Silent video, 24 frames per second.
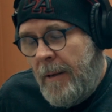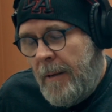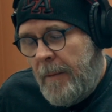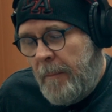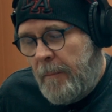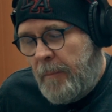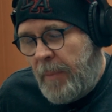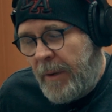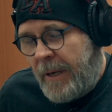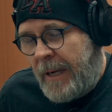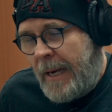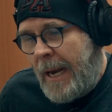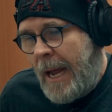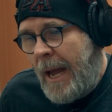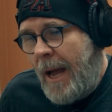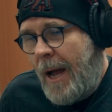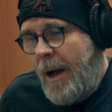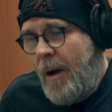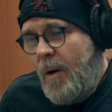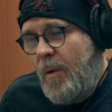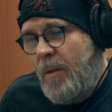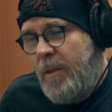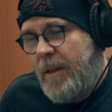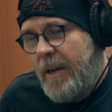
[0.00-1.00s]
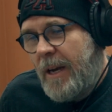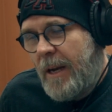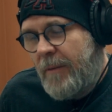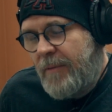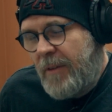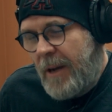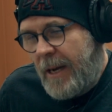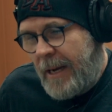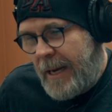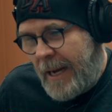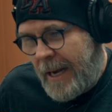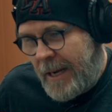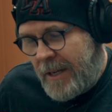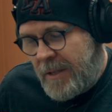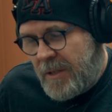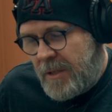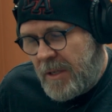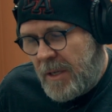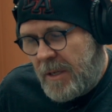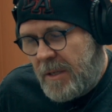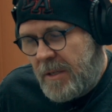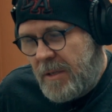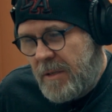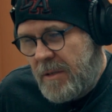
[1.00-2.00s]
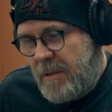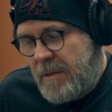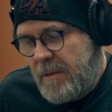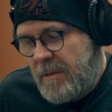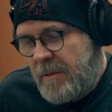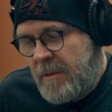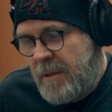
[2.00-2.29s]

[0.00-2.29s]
But now that I've got access